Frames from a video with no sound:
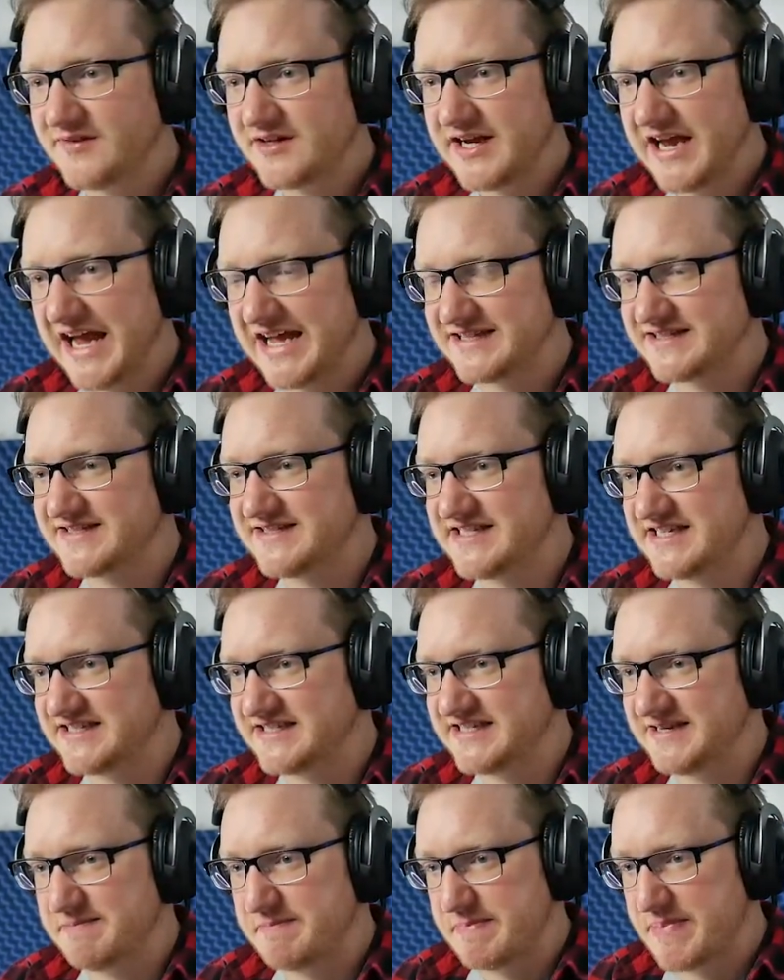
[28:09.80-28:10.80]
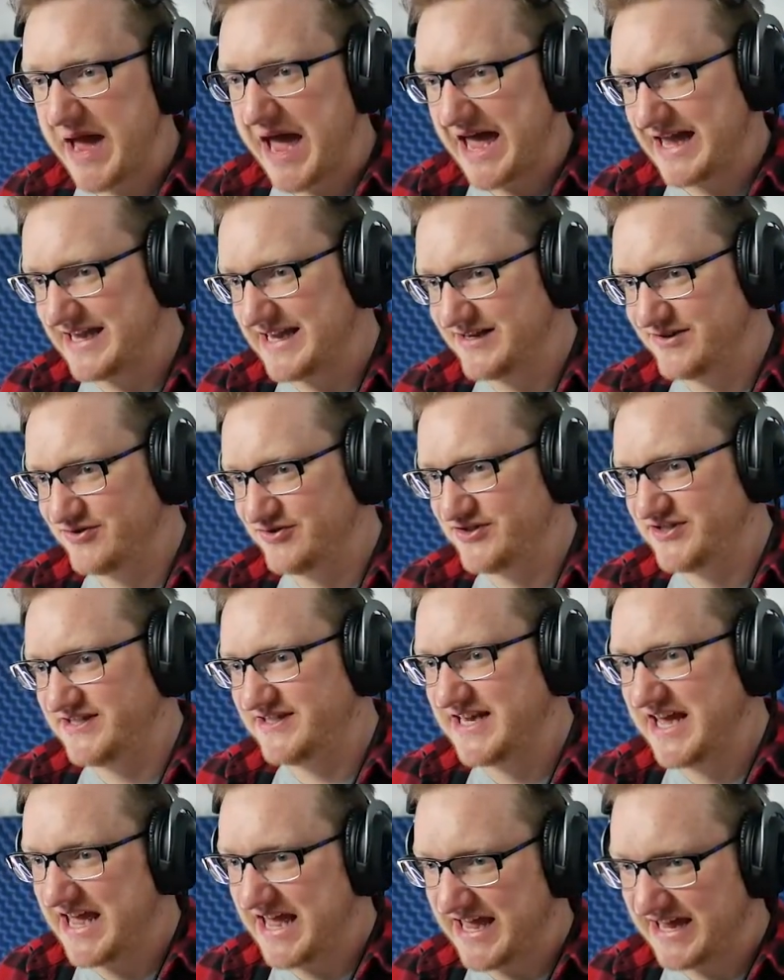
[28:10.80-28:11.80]
and sends it back in your
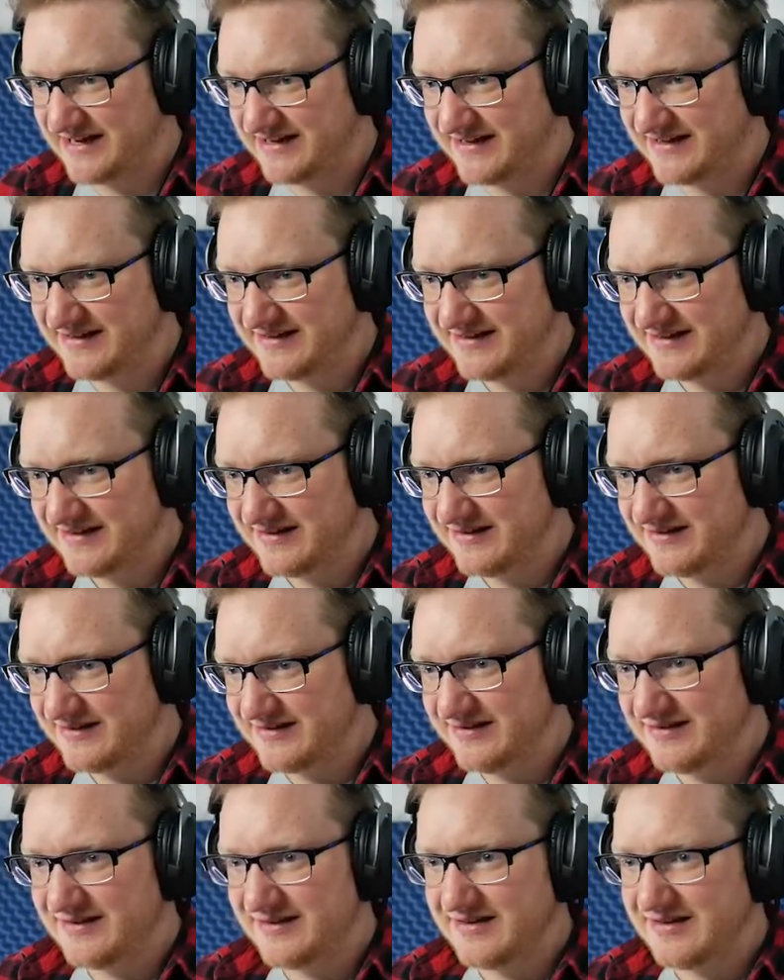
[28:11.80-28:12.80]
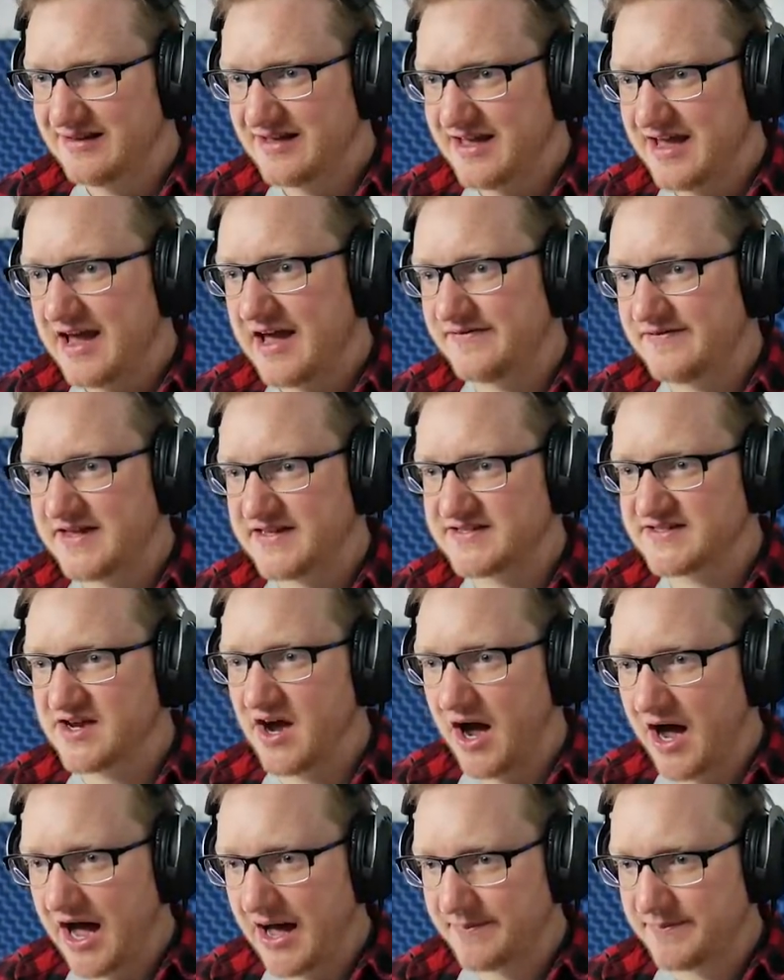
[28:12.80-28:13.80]
stead. And this
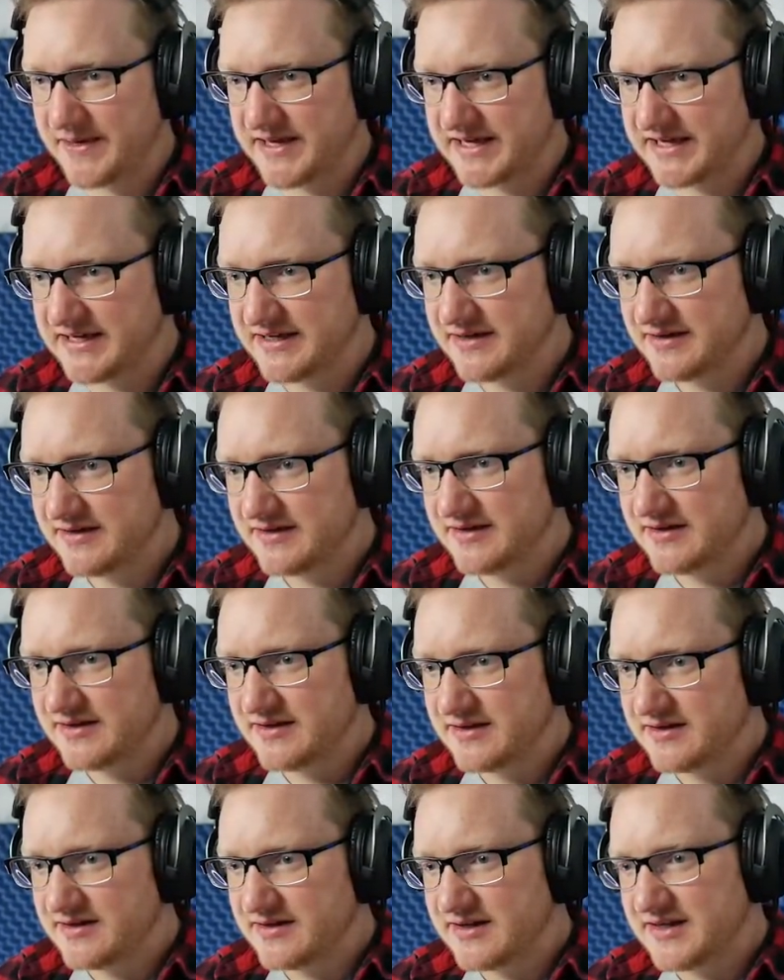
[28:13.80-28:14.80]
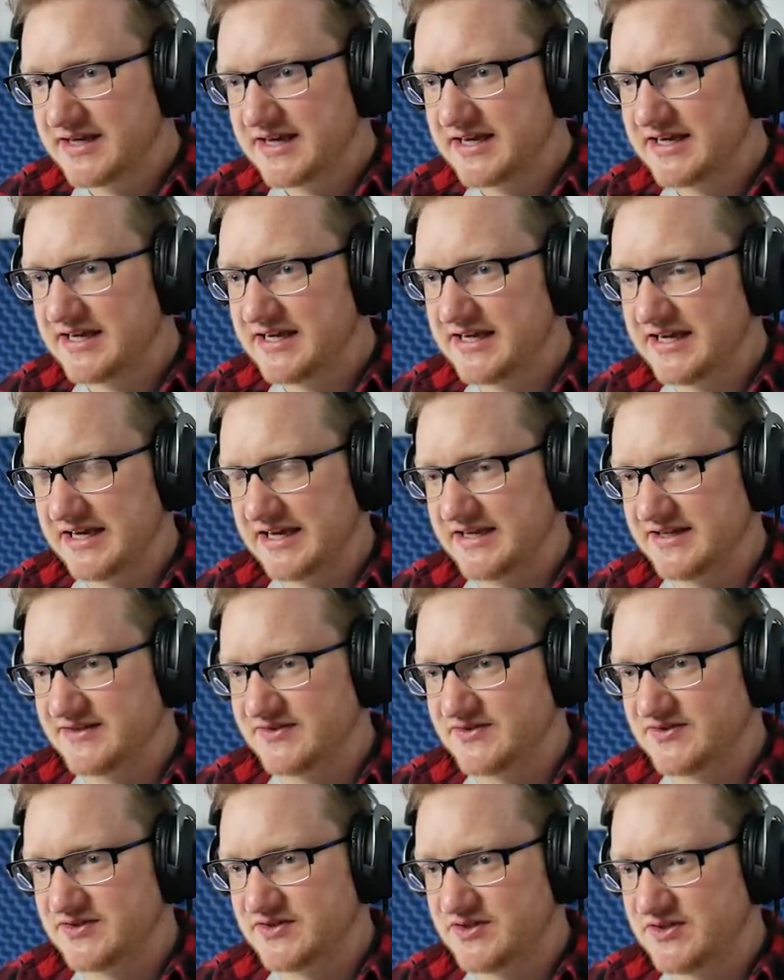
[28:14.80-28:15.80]
copy
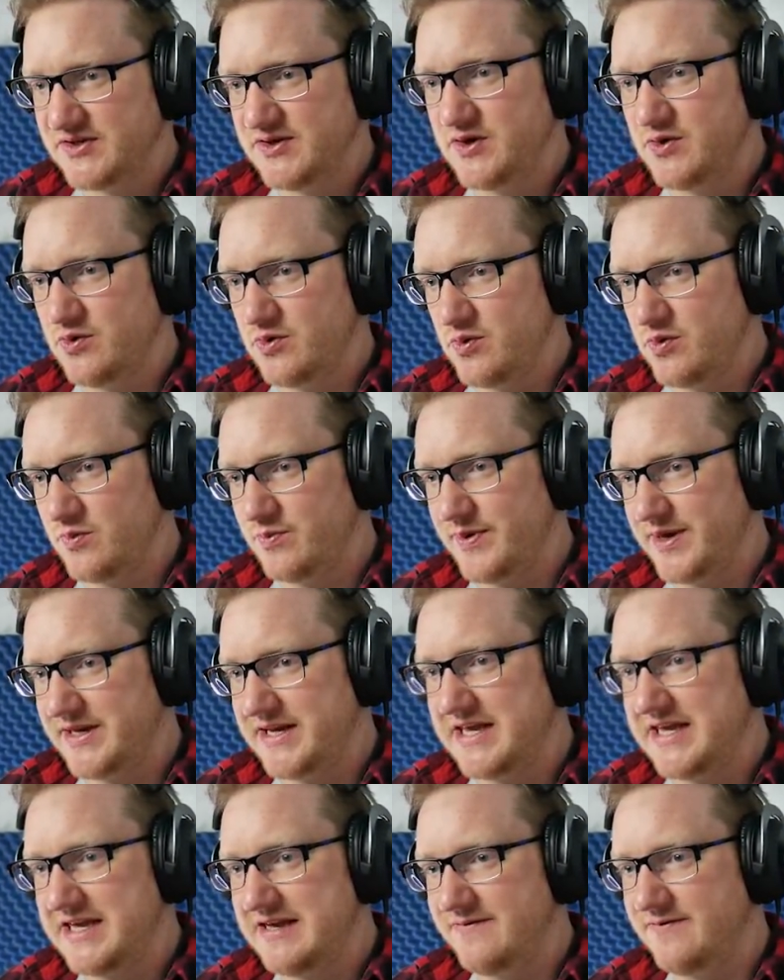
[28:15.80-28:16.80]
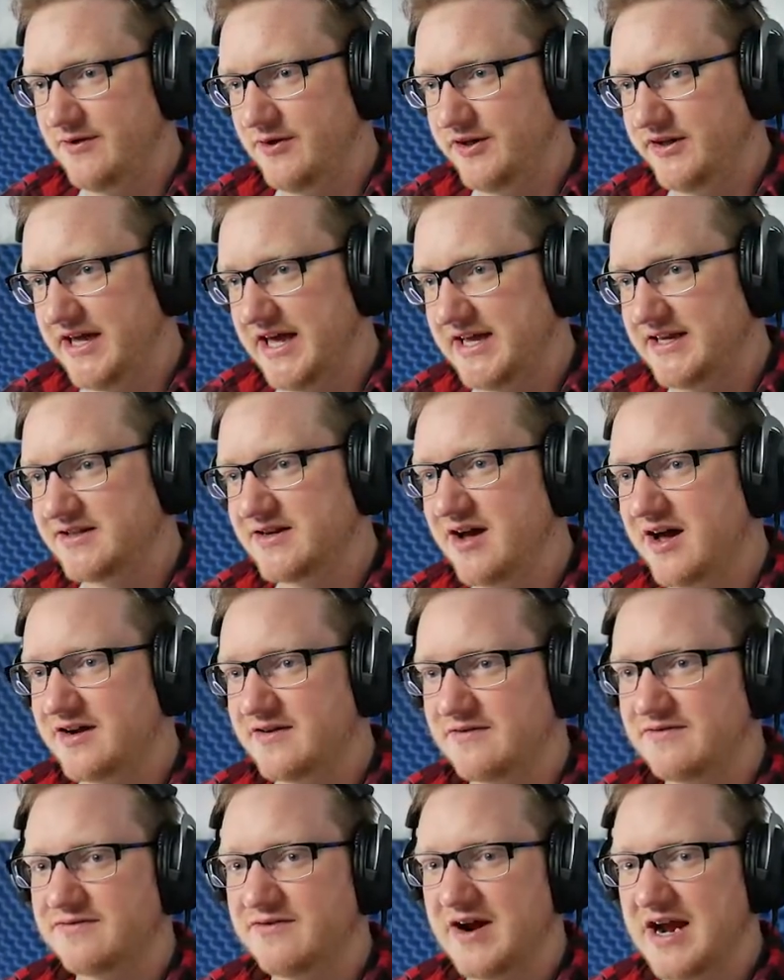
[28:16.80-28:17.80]
is you, but evil and not
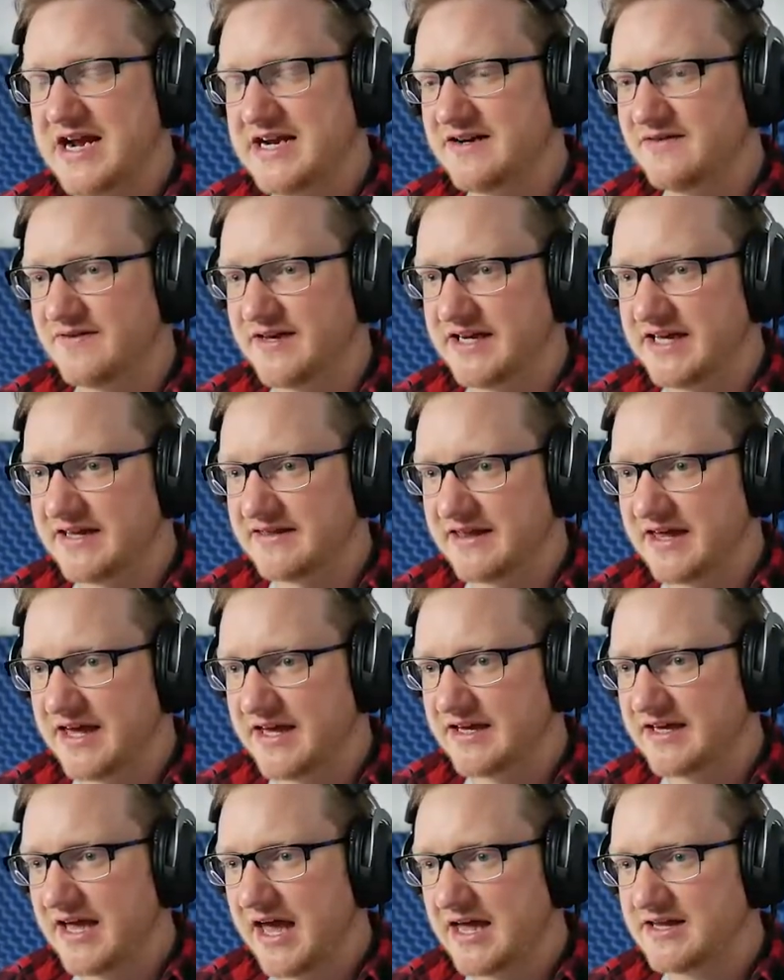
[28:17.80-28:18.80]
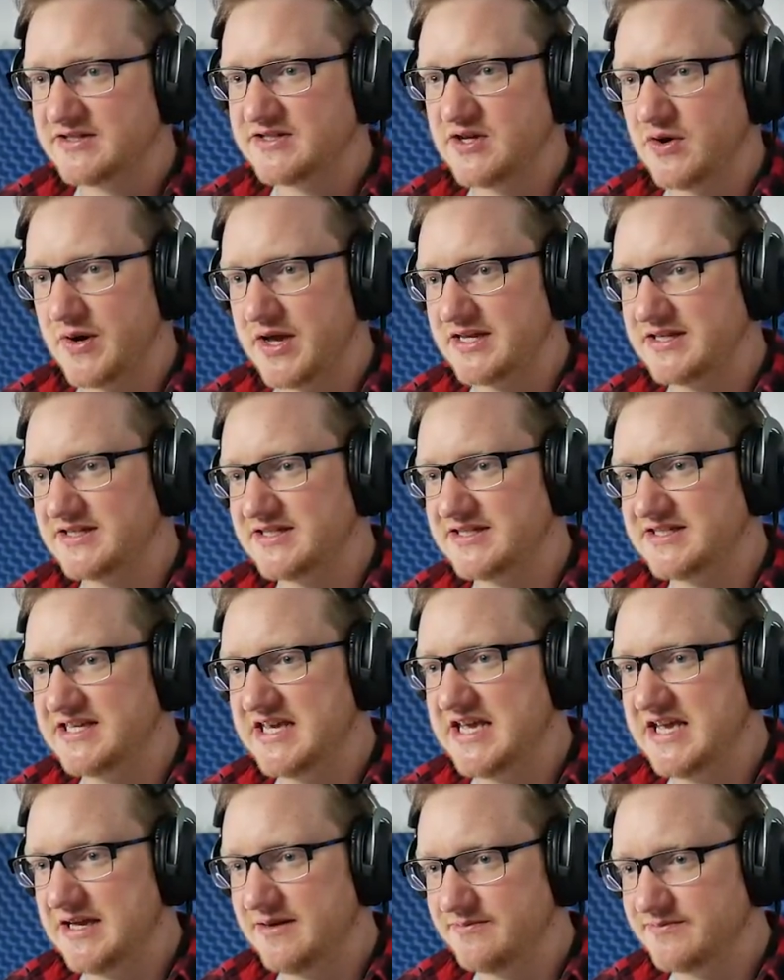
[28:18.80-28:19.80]
afraid of anything. And so it
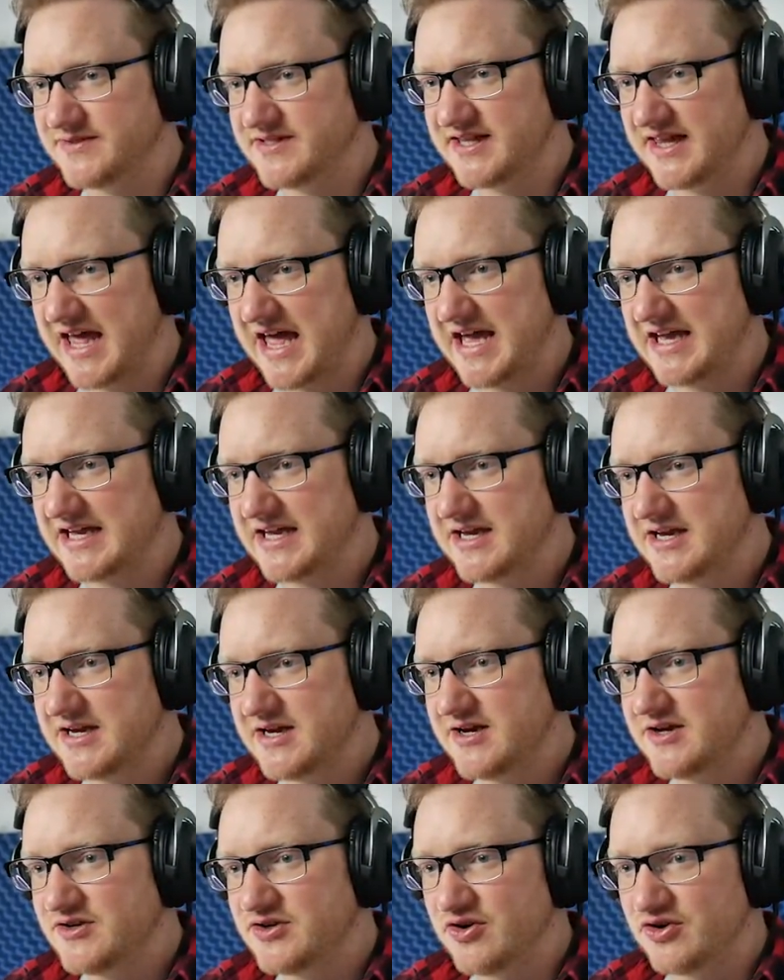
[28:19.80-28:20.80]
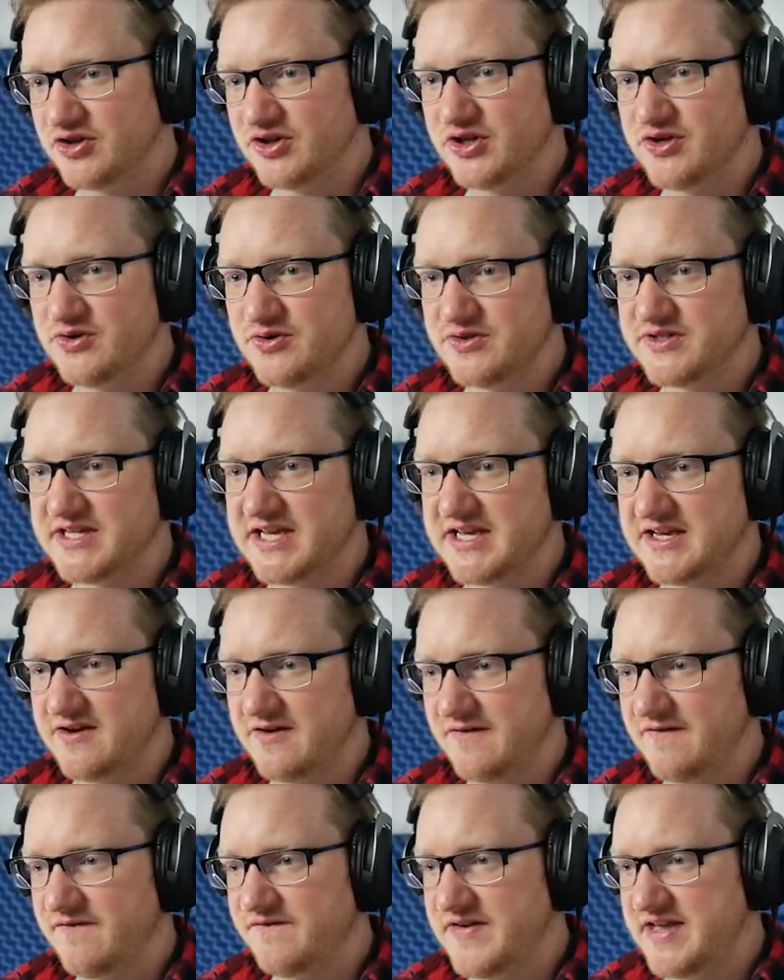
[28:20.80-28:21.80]
seems like you're losing your
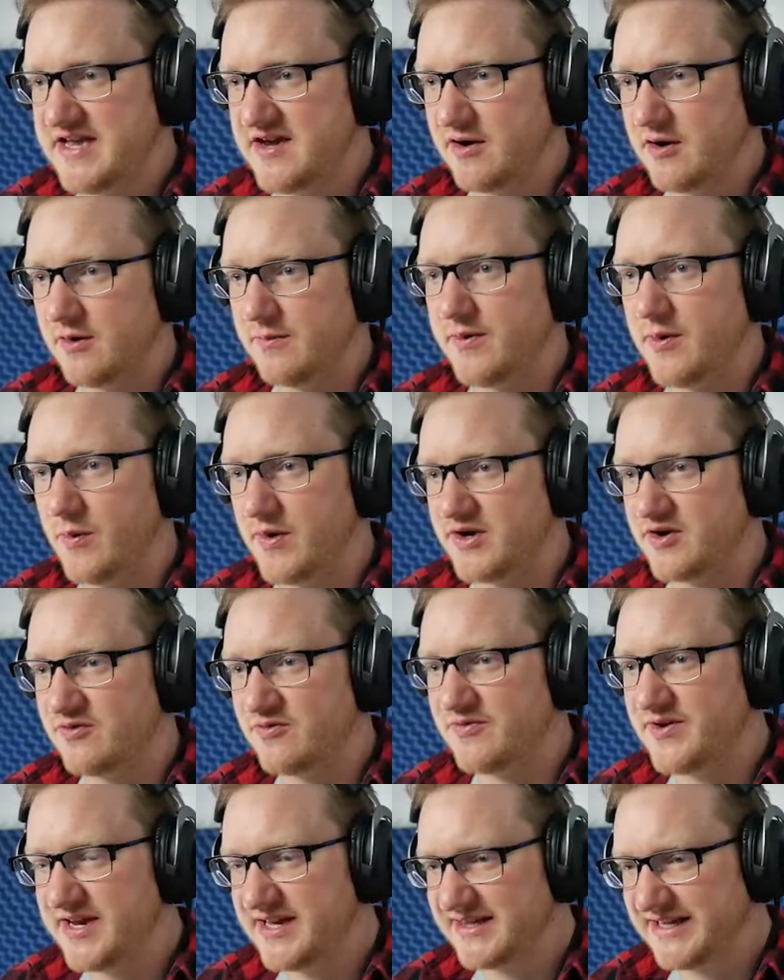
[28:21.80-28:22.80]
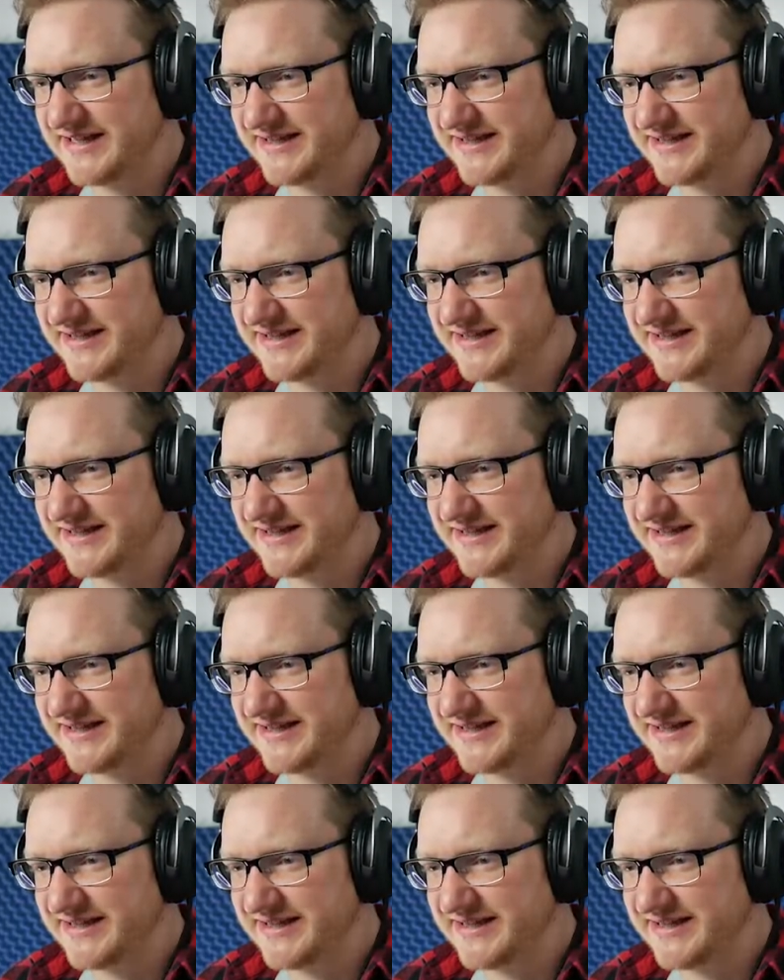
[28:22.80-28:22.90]
fear, but what you're really